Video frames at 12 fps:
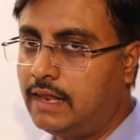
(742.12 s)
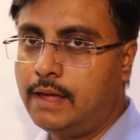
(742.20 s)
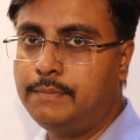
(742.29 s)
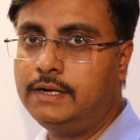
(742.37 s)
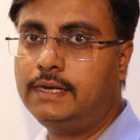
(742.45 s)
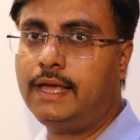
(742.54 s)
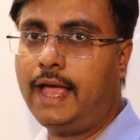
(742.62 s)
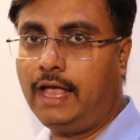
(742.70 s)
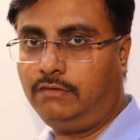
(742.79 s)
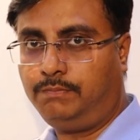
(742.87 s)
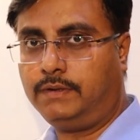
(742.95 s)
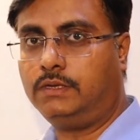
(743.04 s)
liability
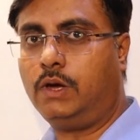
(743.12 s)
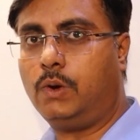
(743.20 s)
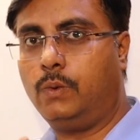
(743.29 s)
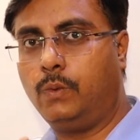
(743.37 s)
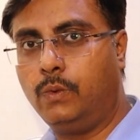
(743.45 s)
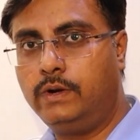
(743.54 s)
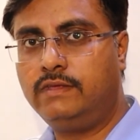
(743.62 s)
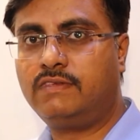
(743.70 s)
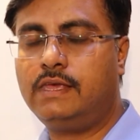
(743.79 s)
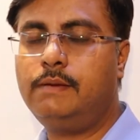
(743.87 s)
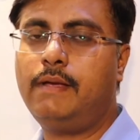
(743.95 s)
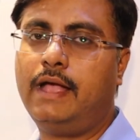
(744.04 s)
as per the old
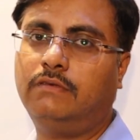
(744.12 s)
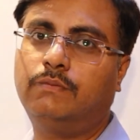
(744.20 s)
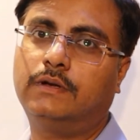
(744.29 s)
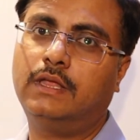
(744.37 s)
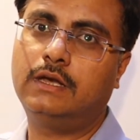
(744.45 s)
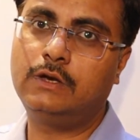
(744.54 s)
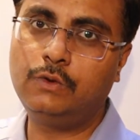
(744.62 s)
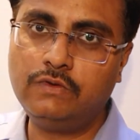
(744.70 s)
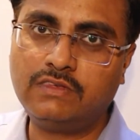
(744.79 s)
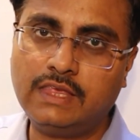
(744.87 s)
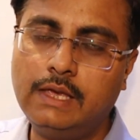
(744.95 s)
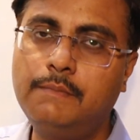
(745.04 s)
scheme, as per the new
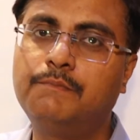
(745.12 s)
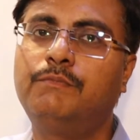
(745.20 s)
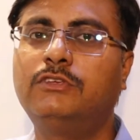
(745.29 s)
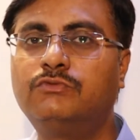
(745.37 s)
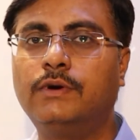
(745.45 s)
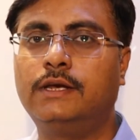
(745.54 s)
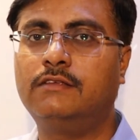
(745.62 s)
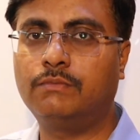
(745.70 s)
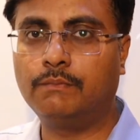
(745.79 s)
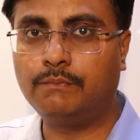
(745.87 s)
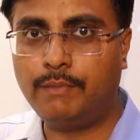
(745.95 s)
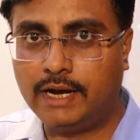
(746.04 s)
scheme, which one is
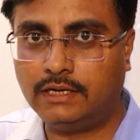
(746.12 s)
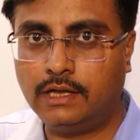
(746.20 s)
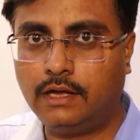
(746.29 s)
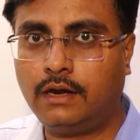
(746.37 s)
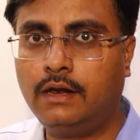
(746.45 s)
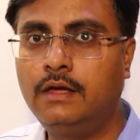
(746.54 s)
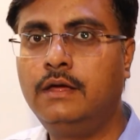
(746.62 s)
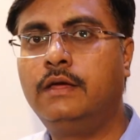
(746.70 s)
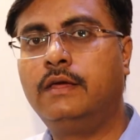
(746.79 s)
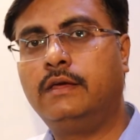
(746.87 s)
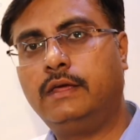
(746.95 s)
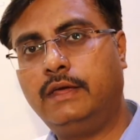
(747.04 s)
better.
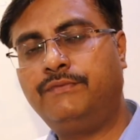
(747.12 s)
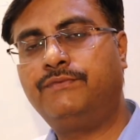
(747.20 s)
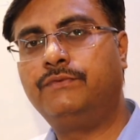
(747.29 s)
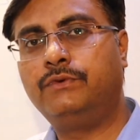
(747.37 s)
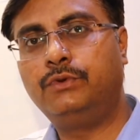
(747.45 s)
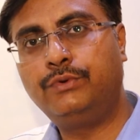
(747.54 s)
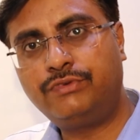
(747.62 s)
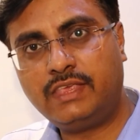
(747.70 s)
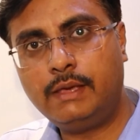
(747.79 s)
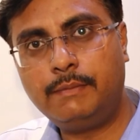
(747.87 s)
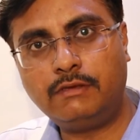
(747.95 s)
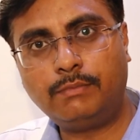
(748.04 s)
If new
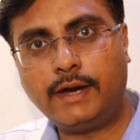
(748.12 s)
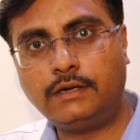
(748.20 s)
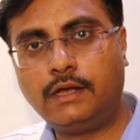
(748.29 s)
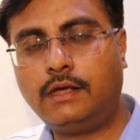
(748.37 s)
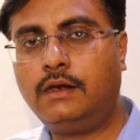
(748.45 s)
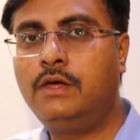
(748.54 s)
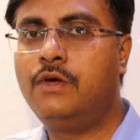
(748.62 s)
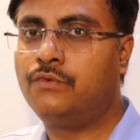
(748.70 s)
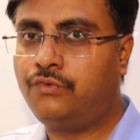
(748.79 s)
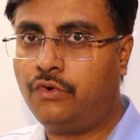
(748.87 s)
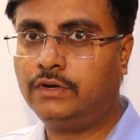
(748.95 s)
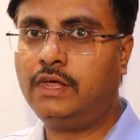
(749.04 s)
scheme is better
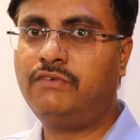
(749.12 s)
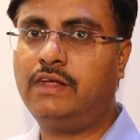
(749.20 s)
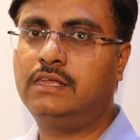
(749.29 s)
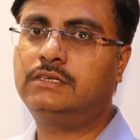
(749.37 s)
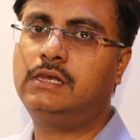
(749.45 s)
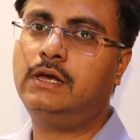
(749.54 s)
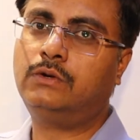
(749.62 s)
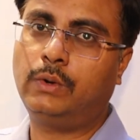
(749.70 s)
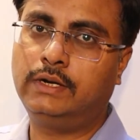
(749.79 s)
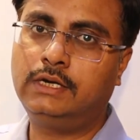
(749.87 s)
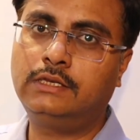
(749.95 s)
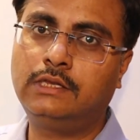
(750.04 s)
for the financial year
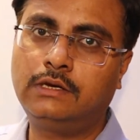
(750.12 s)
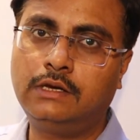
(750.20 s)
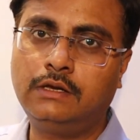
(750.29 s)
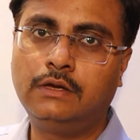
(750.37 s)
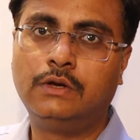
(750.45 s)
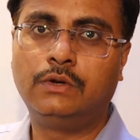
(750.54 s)
23,